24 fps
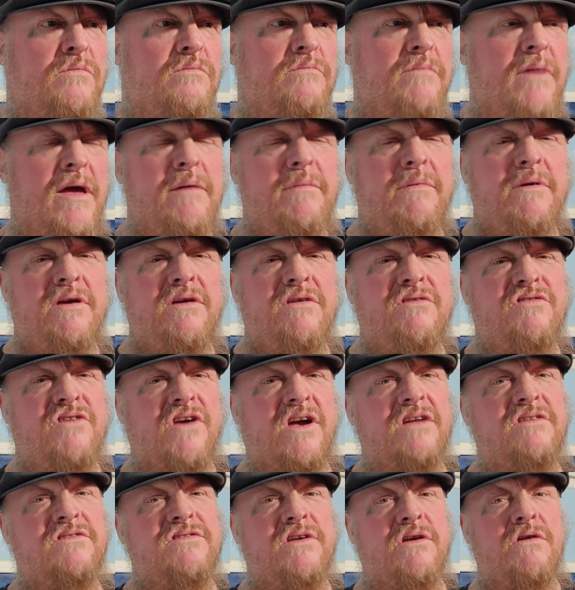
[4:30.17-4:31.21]
maybe you should
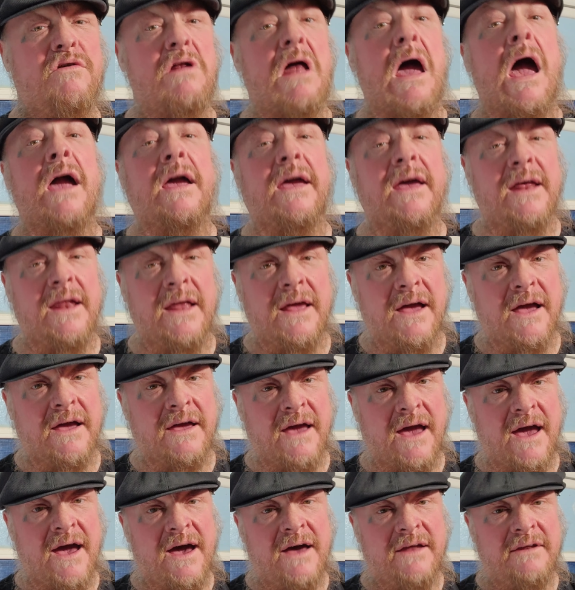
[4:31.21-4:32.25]
consider not getting a
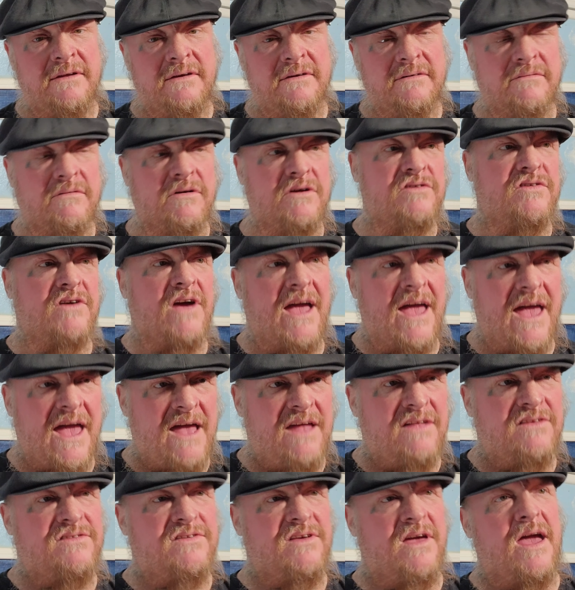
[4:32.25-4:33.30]
cat, which I
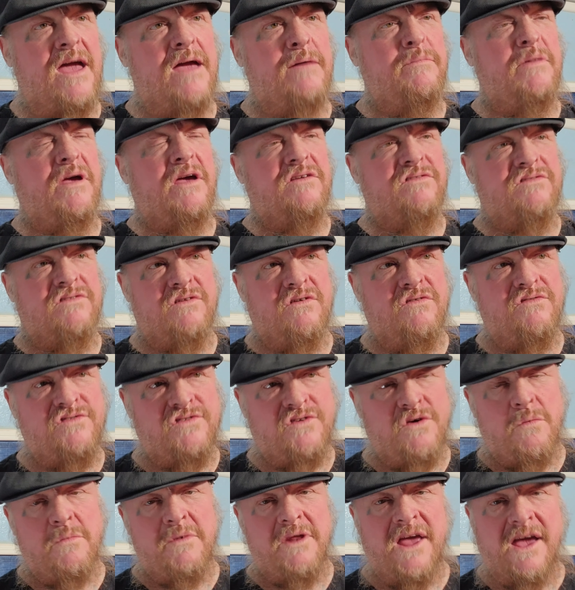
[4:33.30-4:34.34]
hate saying because there's
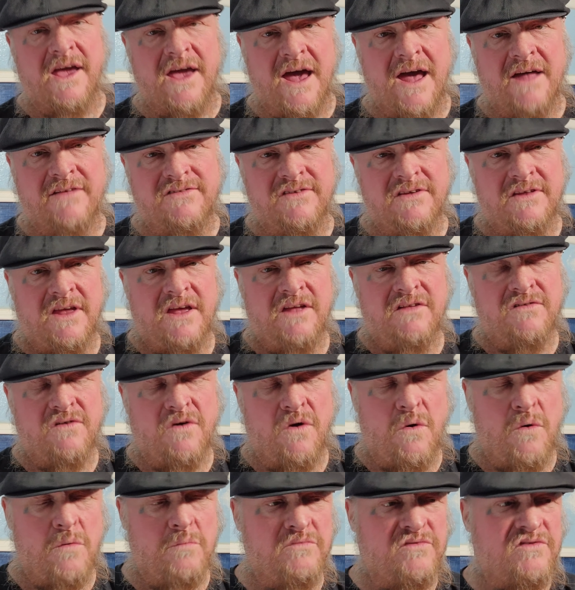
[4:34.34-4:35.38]
so many cats that need
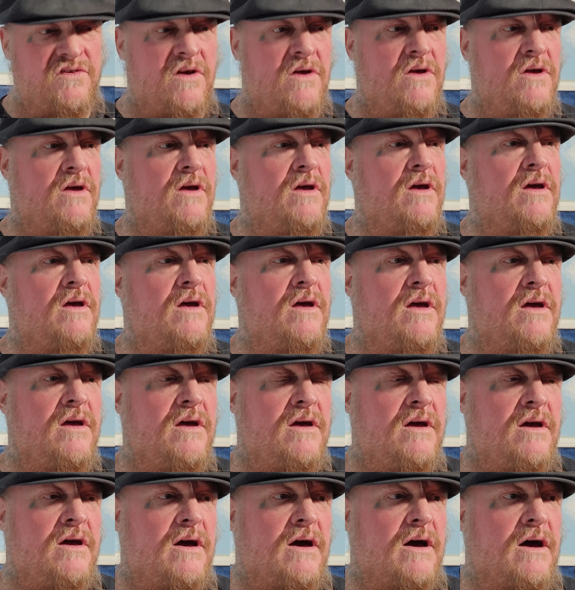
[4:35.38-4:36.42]
homes.
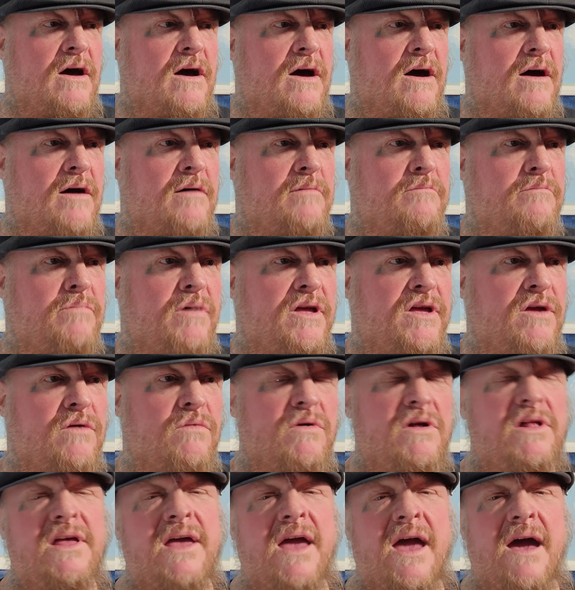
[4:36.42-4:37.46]
But you
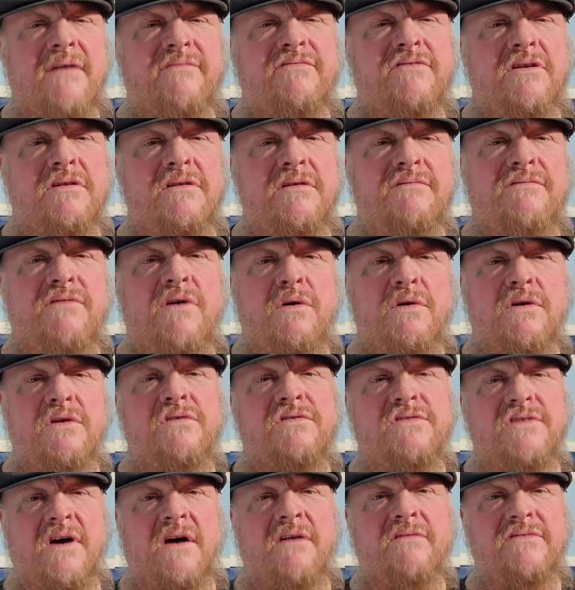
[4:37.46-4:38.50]
really have to devote
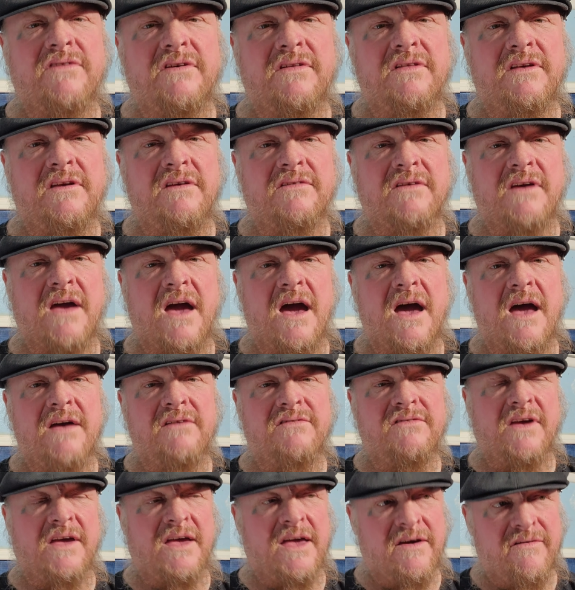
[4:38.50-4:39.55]
yourself to these
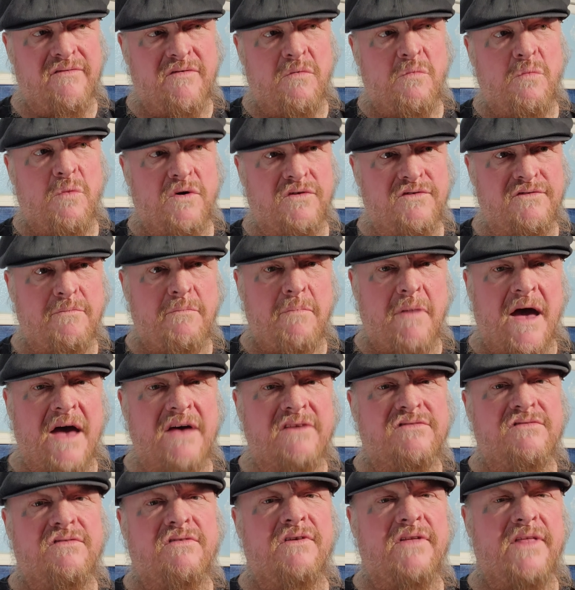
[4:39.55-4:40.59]
guys and give them what's
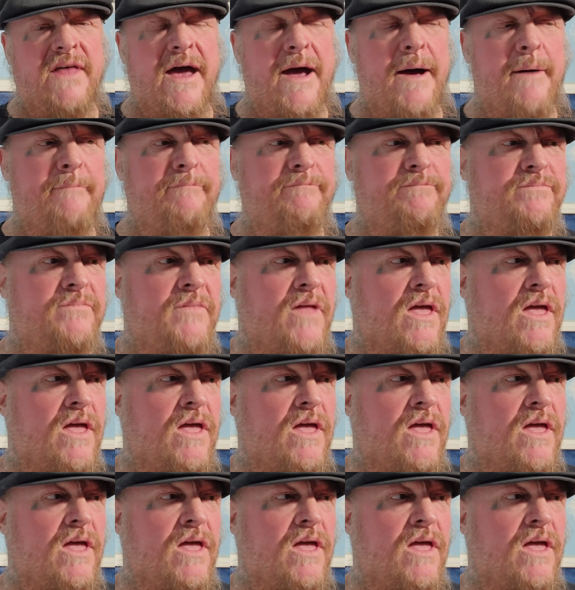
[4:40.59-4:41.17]
best for them.